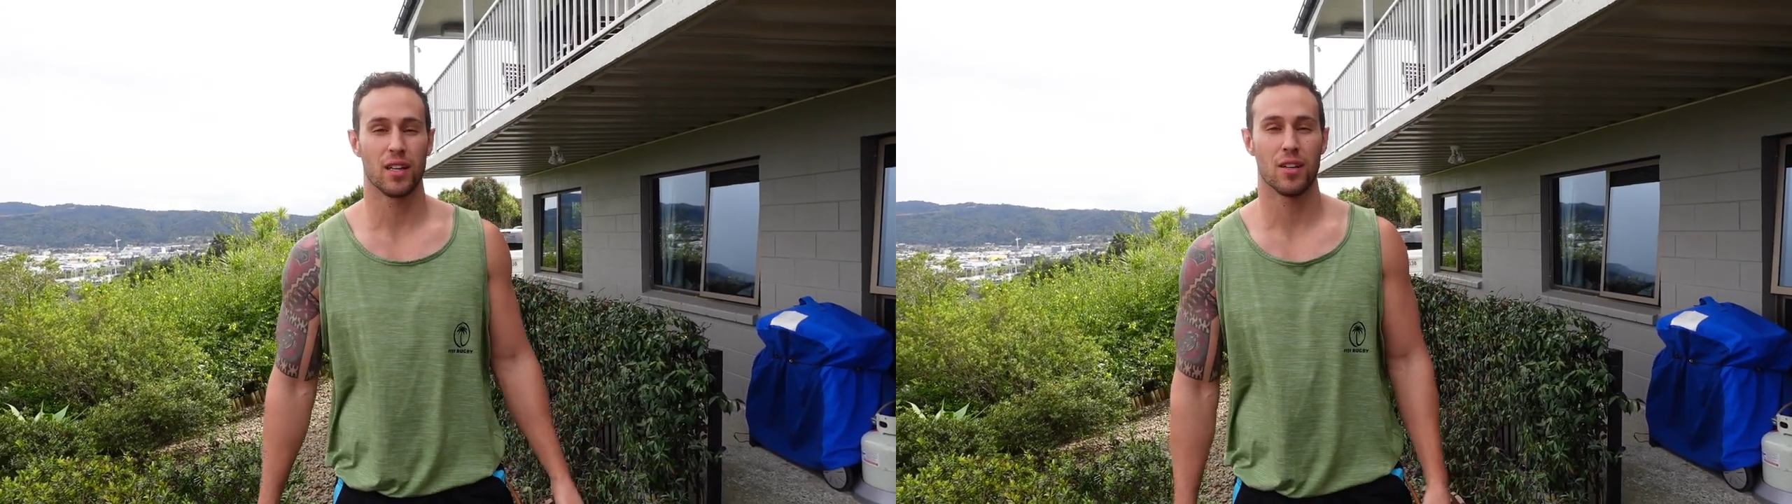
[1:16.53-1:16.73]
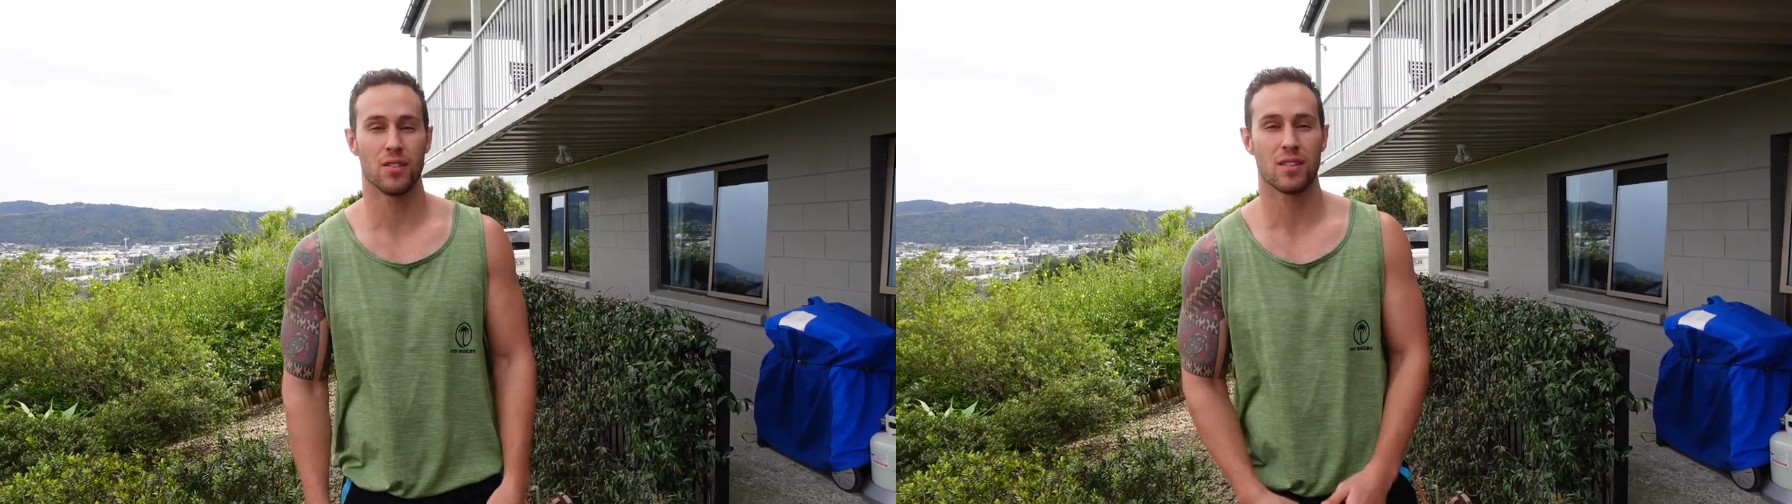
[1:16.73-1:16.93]
to
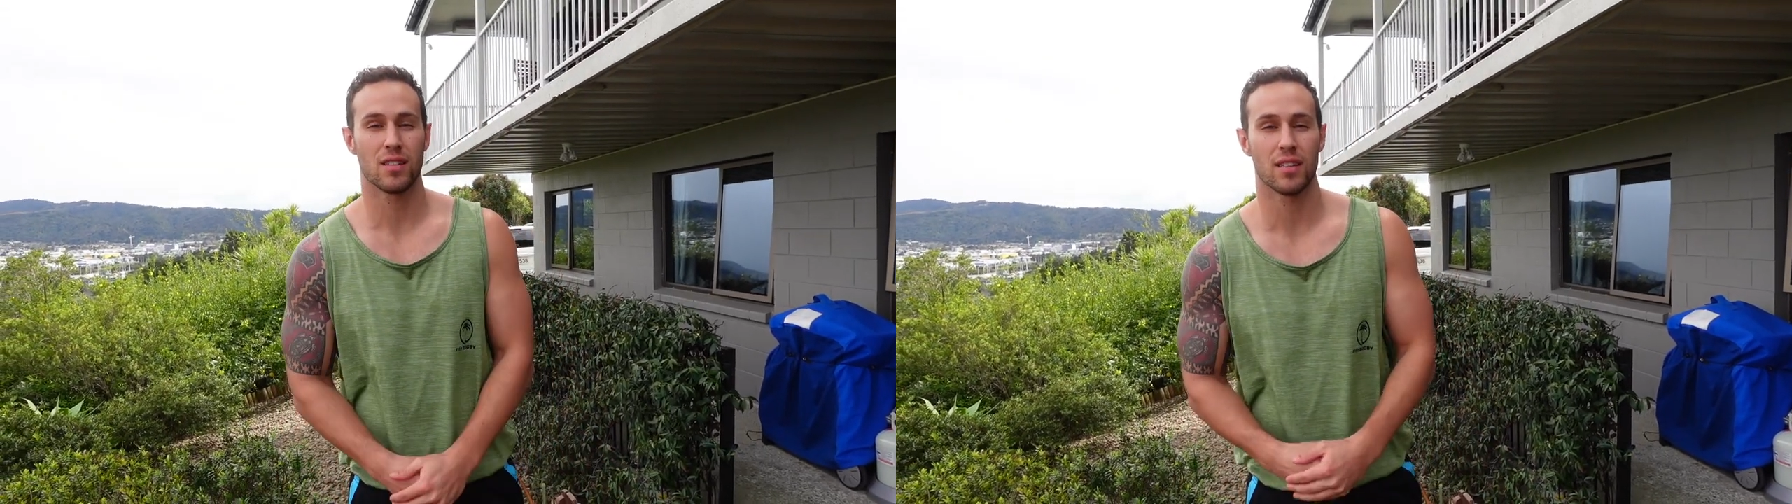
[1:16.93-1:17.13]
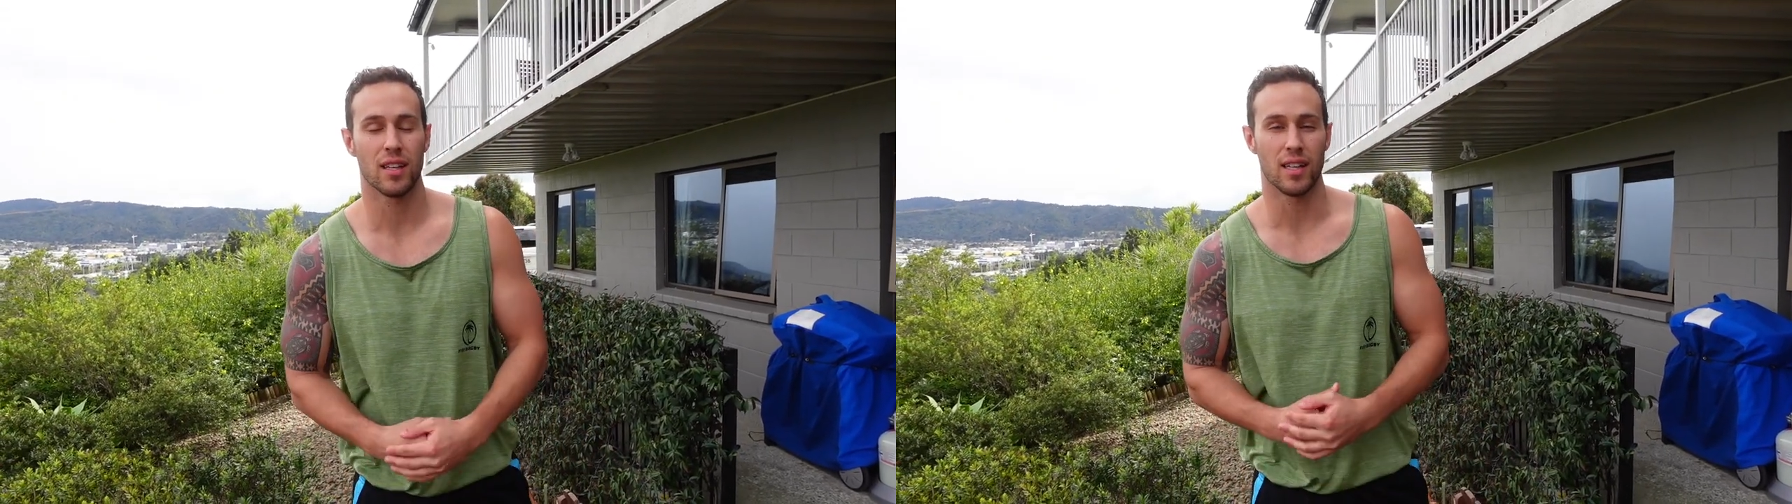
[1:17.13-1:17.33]

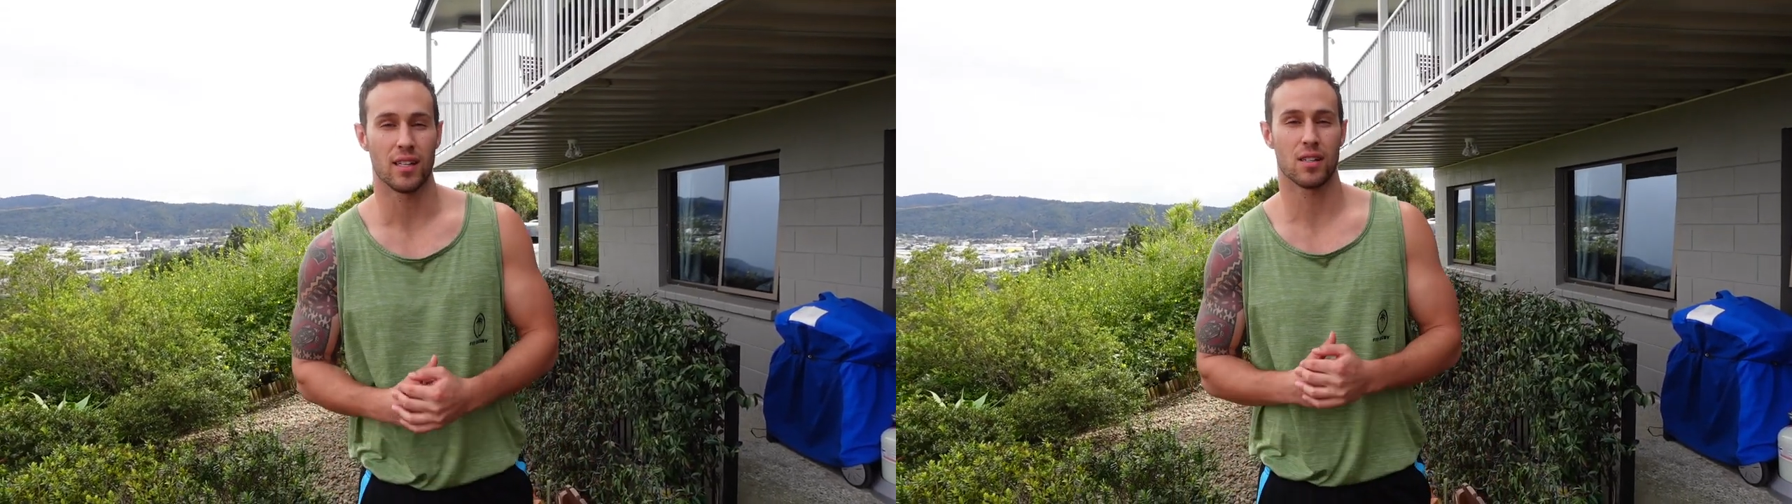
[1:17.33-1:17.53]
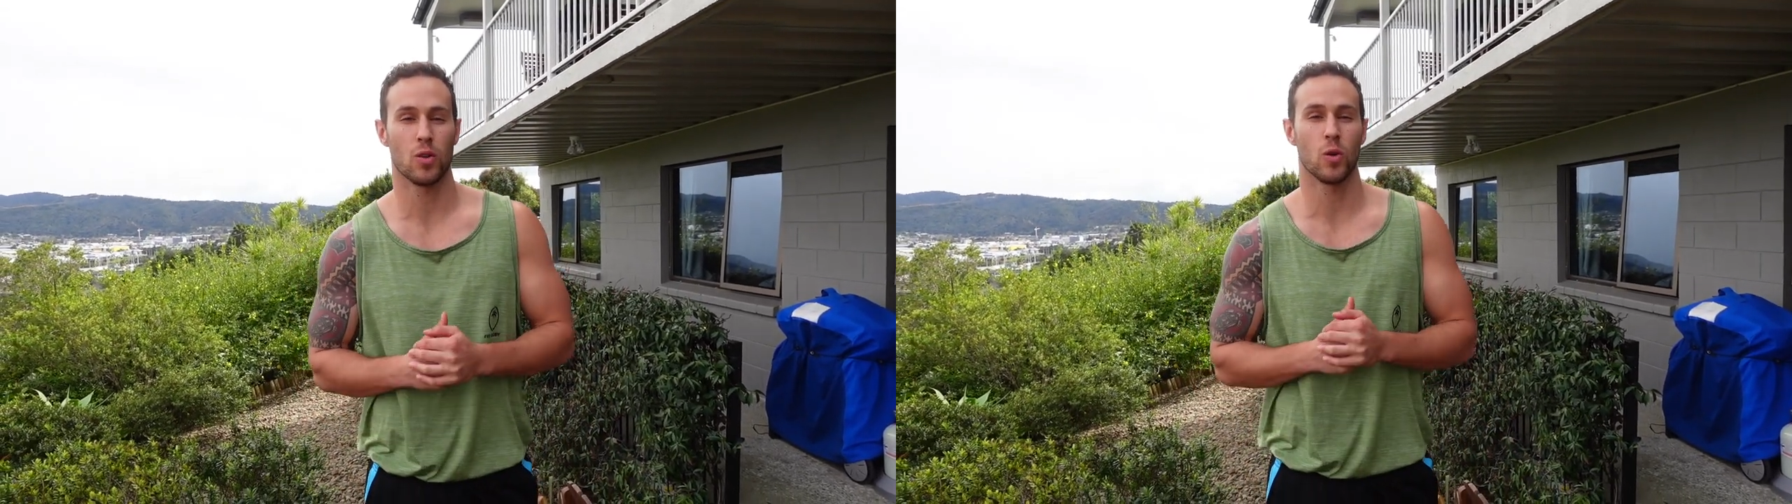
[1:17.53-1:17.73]
use
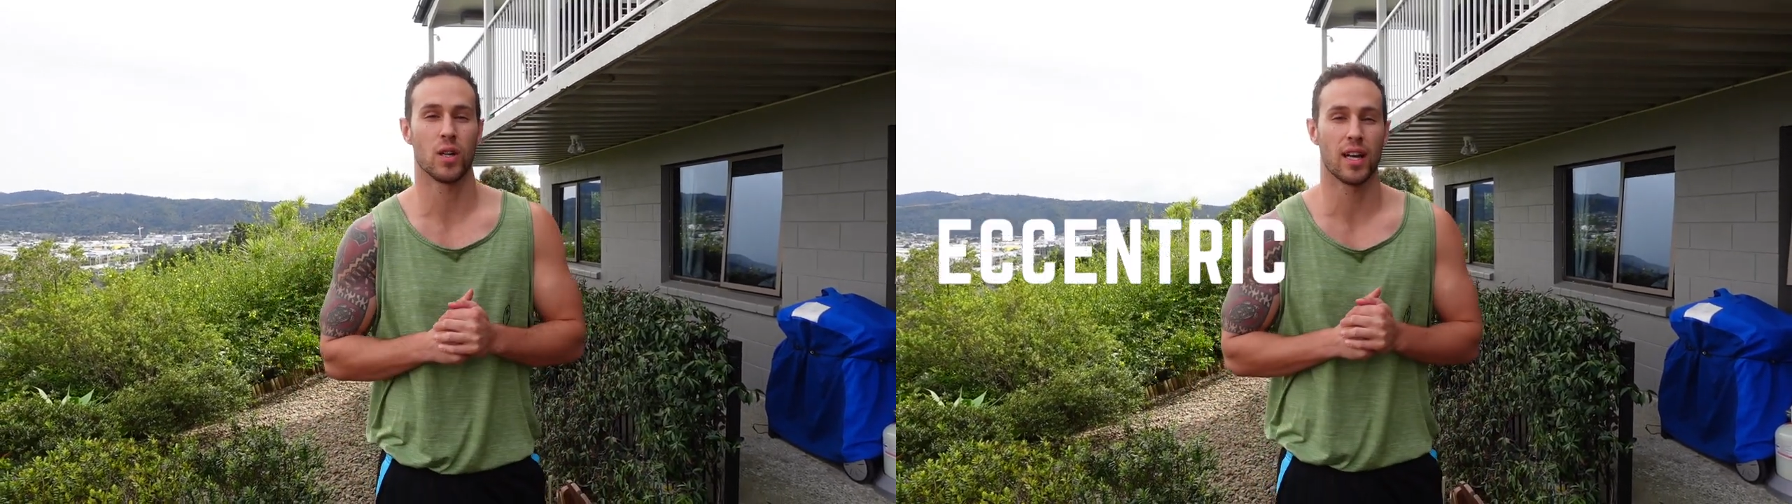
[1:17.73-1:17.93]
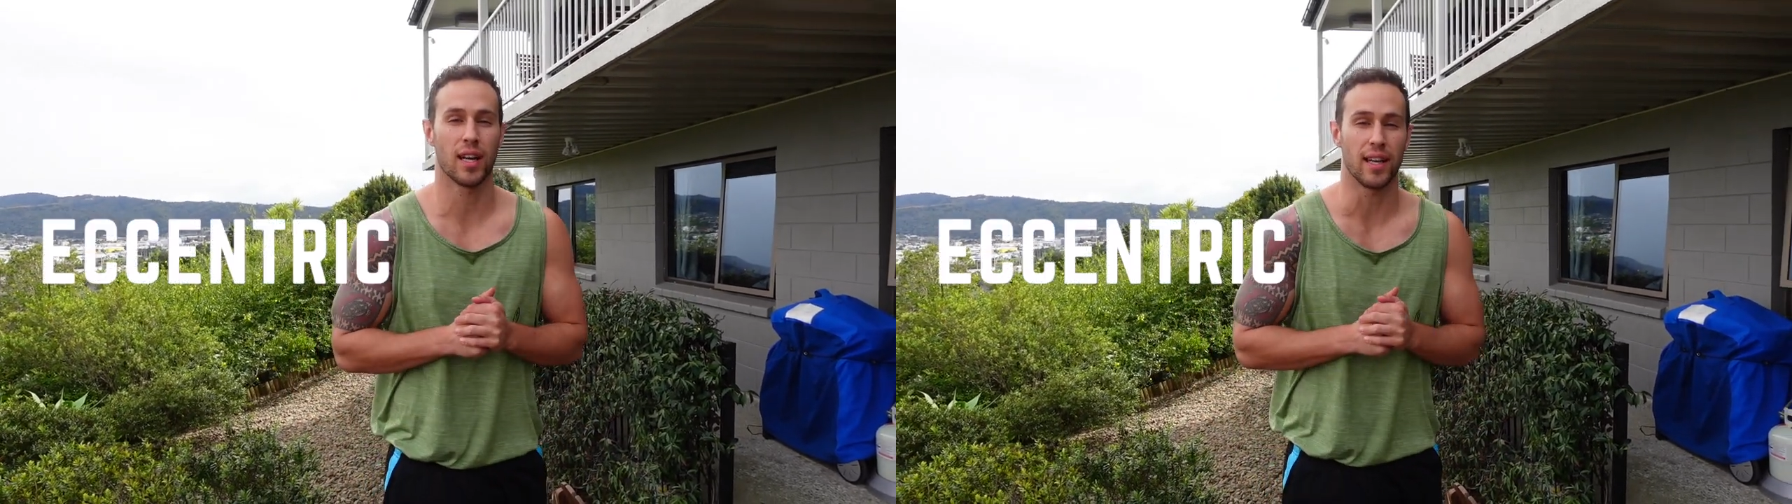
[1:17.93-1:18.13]
is called